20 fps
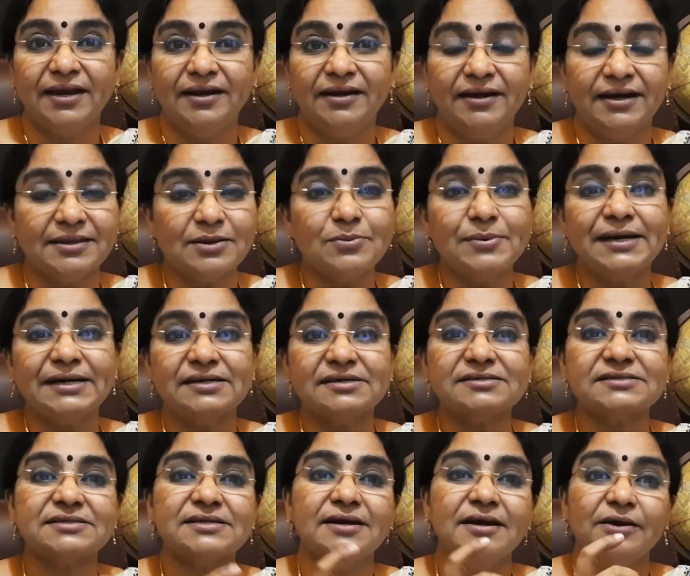Another one
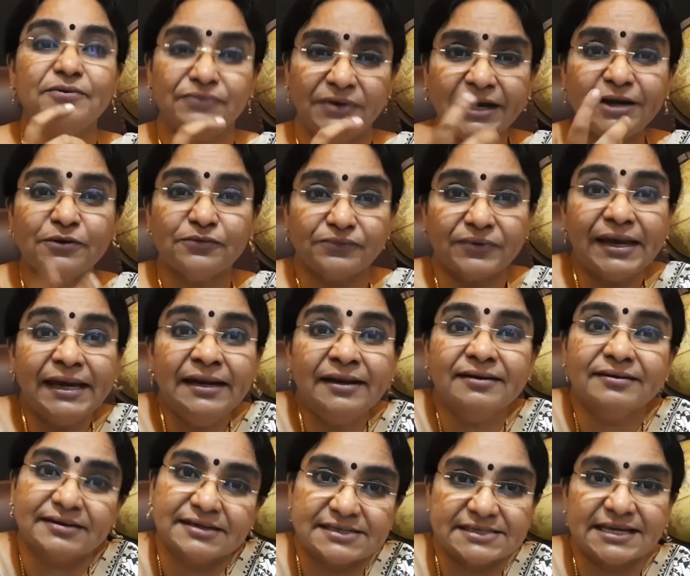is fear of failure
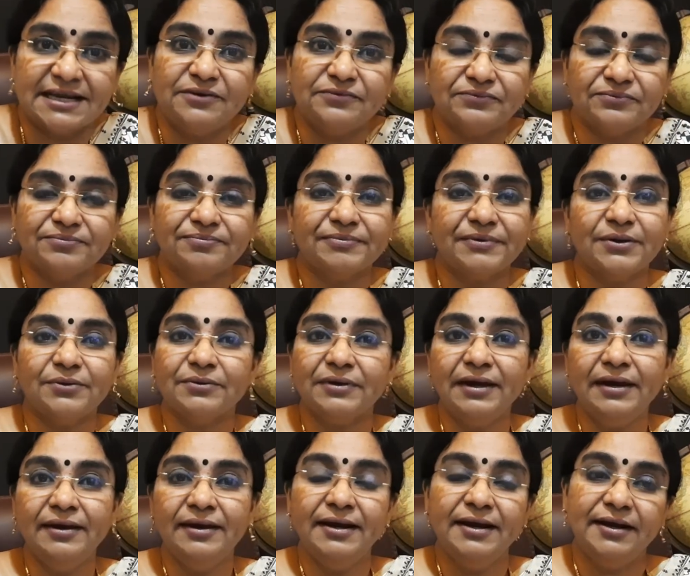itself.
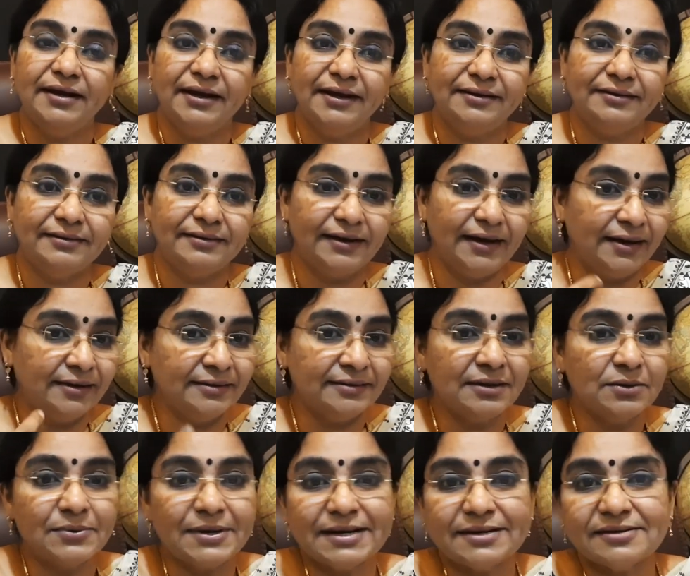Okay, and
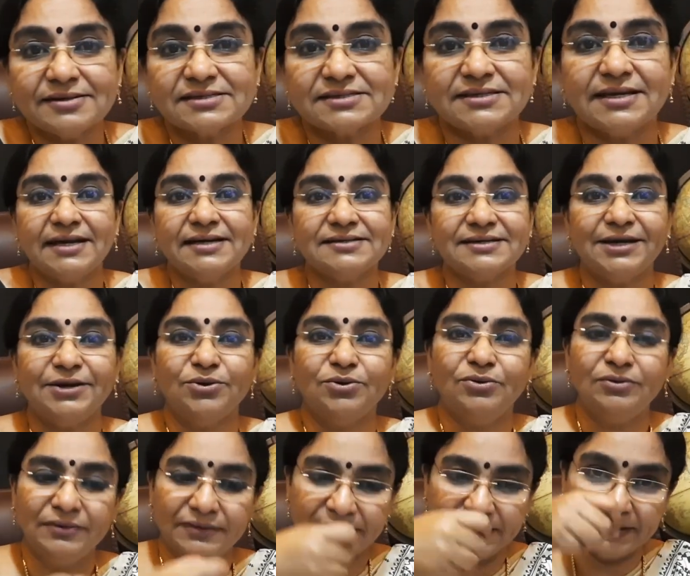another one is that, you
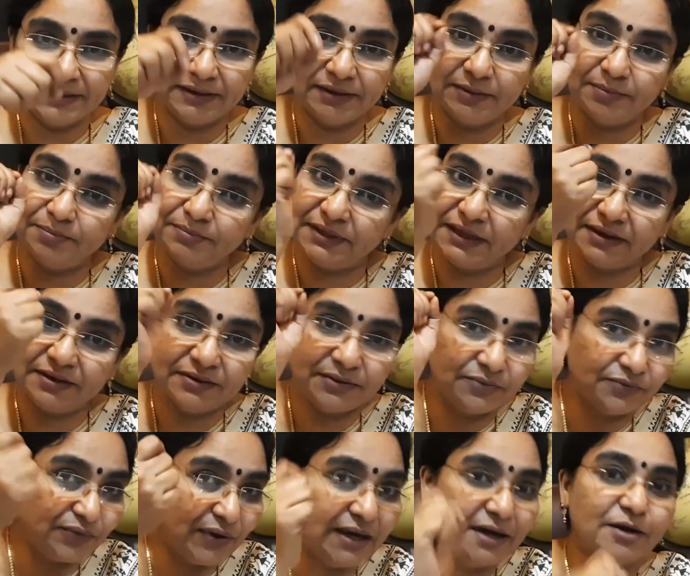know,
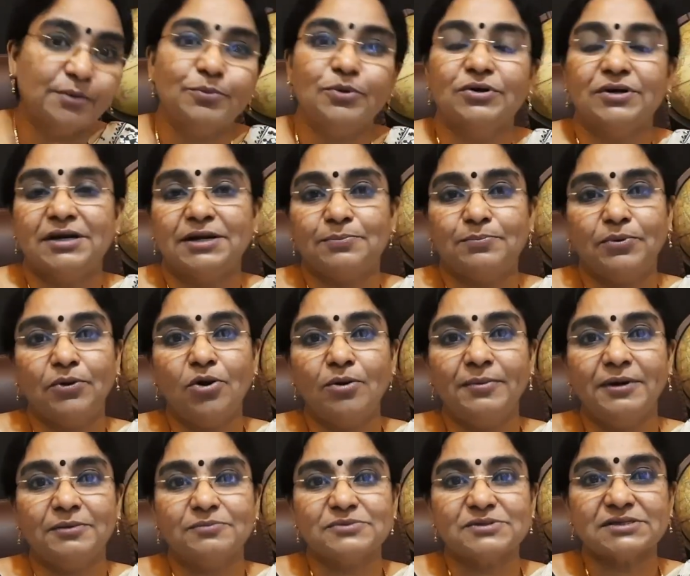the finger motor
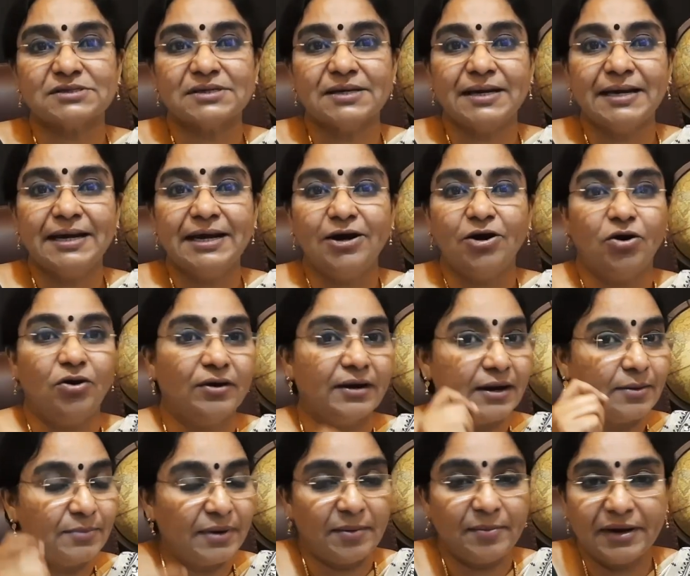problems
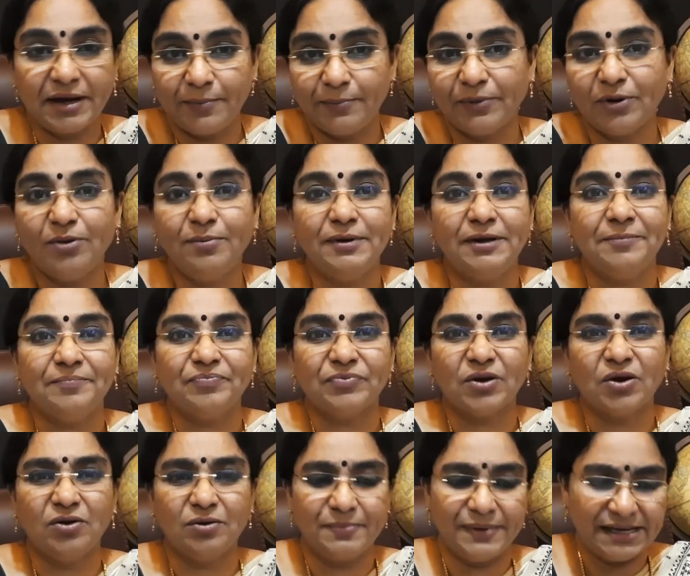or memory problem,
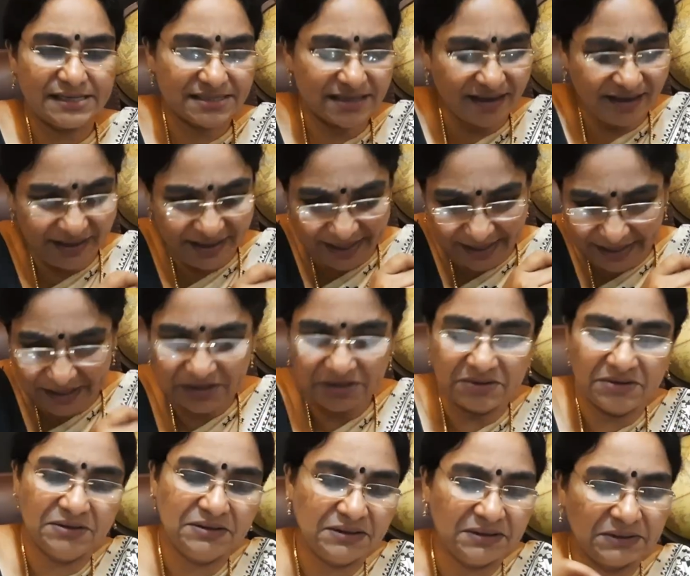or basically
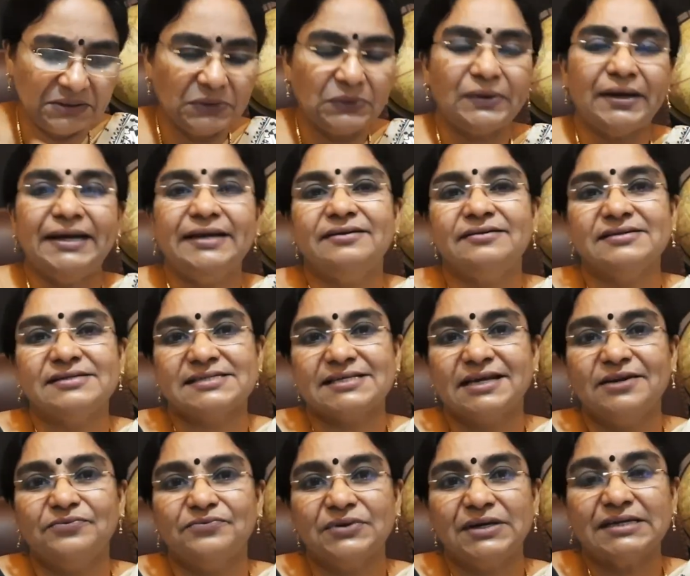to write
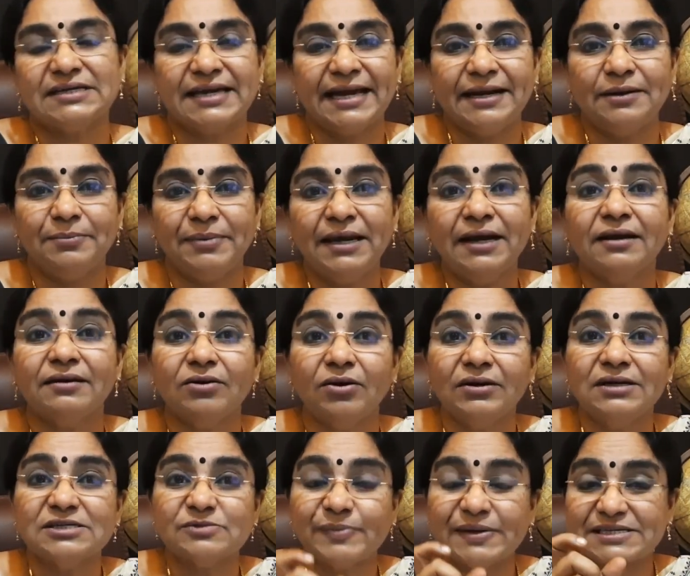itself, it can be
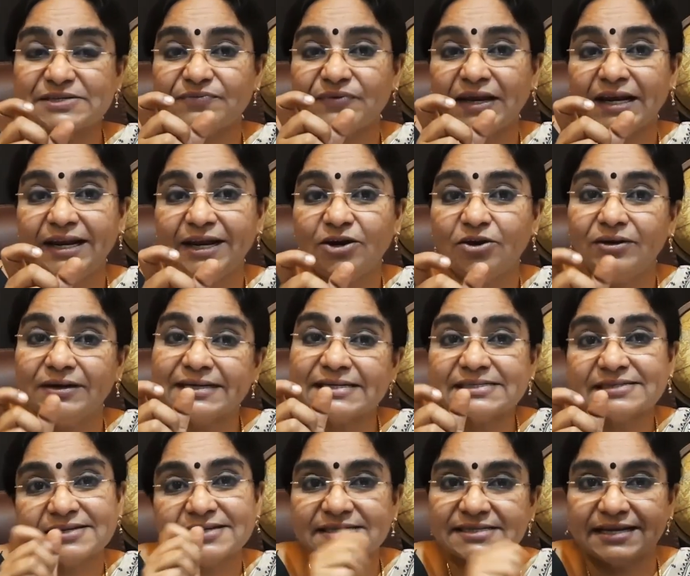called specifically called
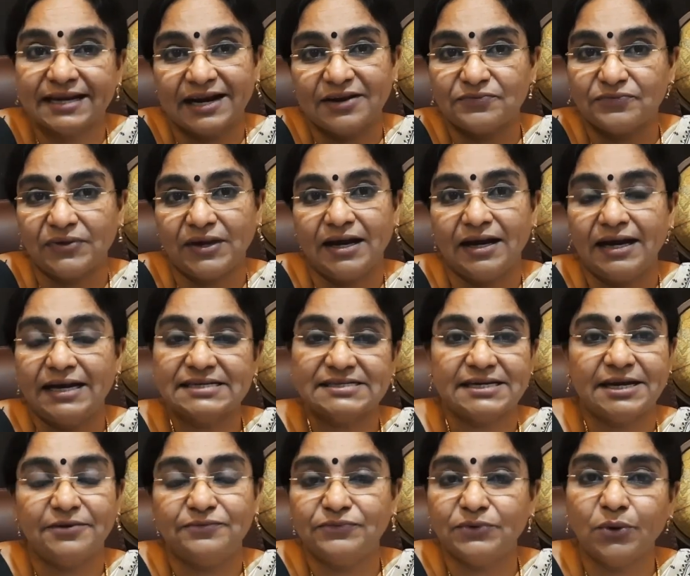as dysgraphia, as I
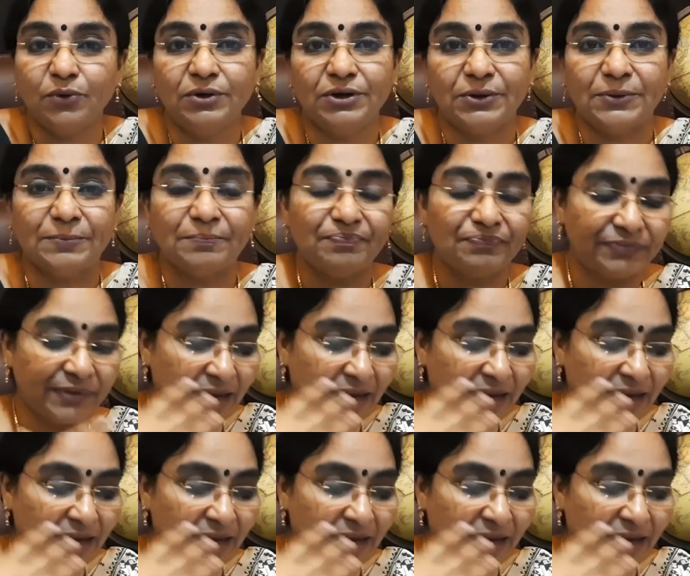have told you.